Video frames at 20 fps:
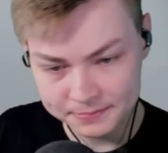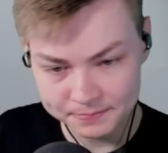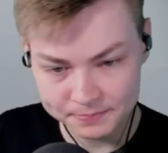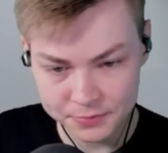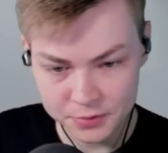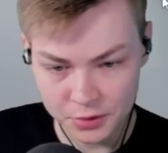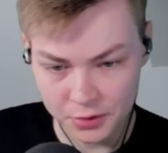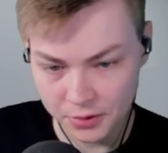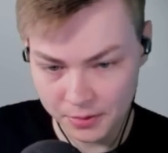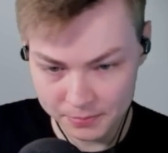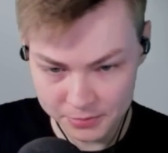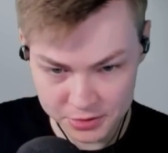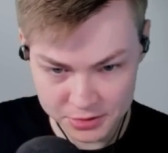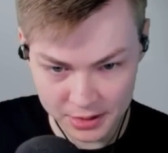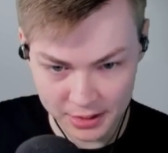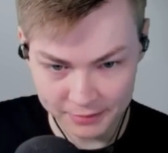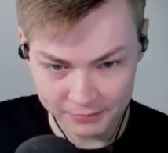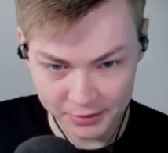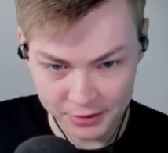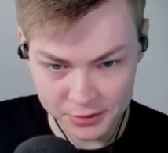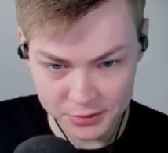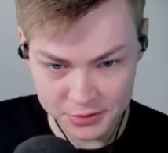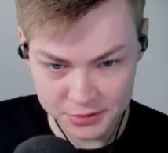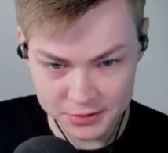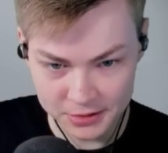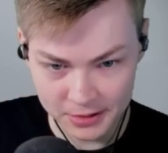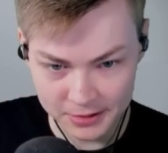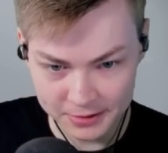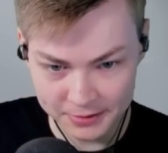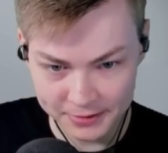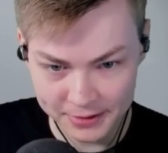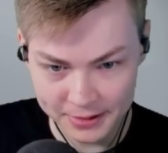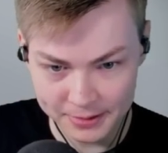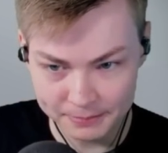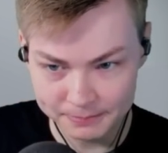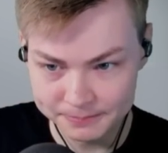So I'm just not even going to use a slot on that.